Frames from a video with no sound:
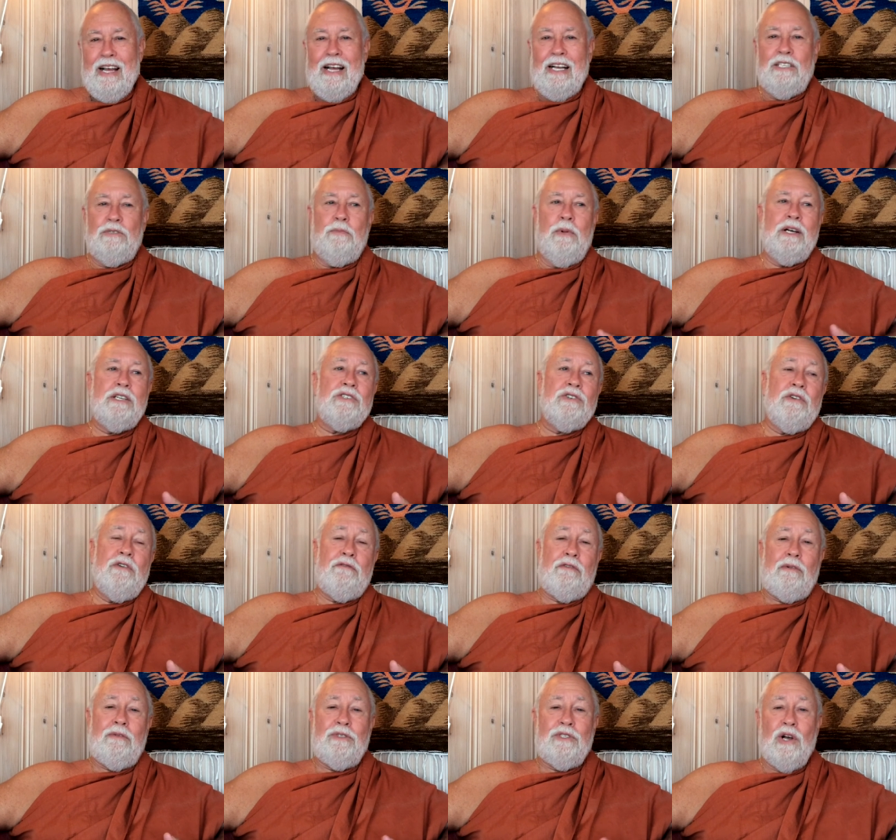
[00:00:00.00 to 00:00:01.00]
Especially
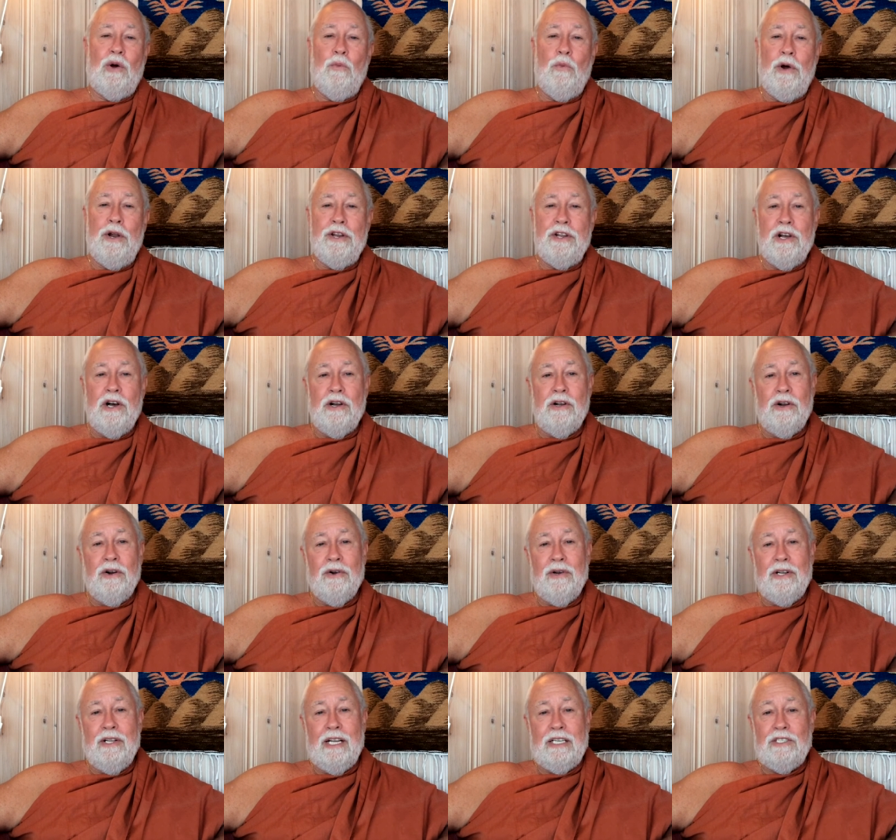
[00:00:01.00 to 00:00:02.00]
from someone
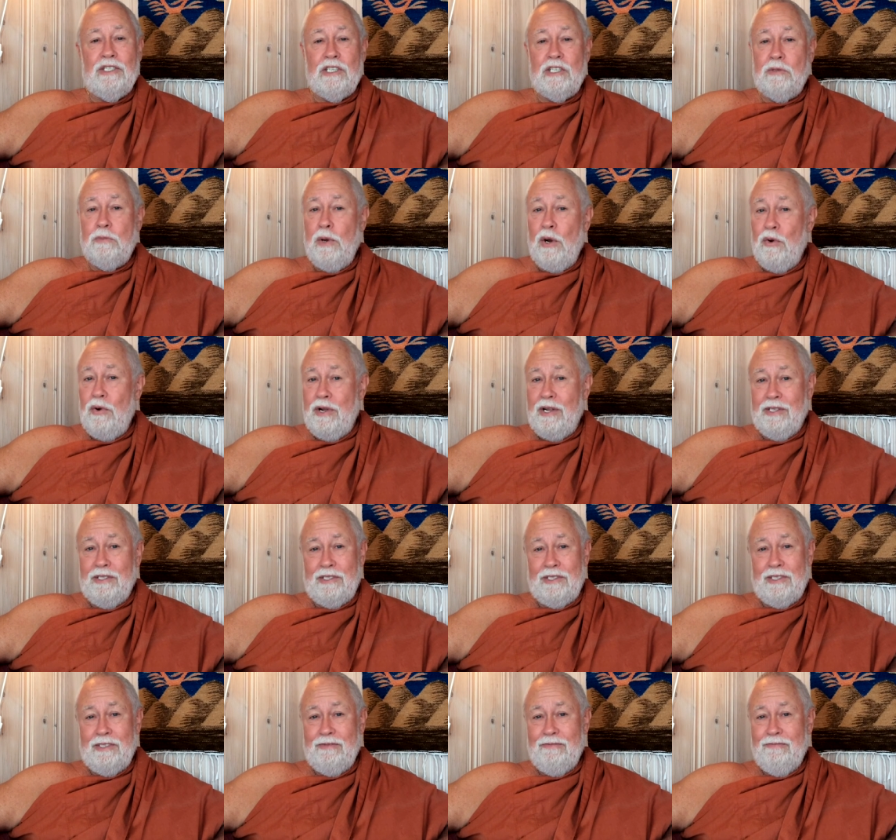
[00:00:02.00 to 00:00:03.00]
younger and less
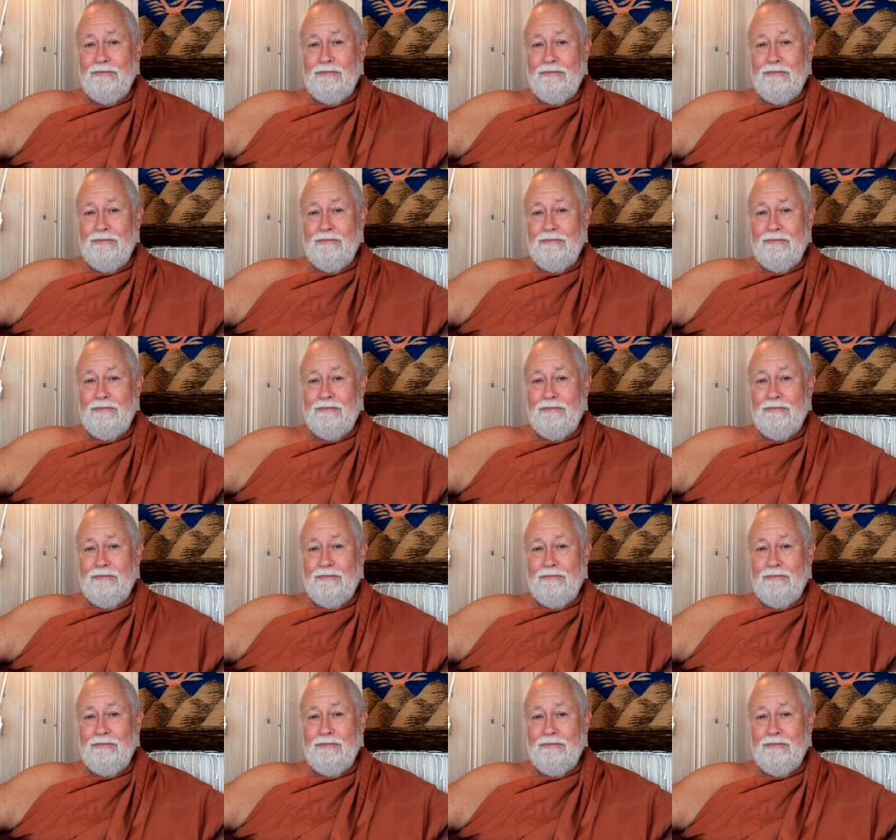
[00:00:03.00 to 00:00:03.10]
experienced.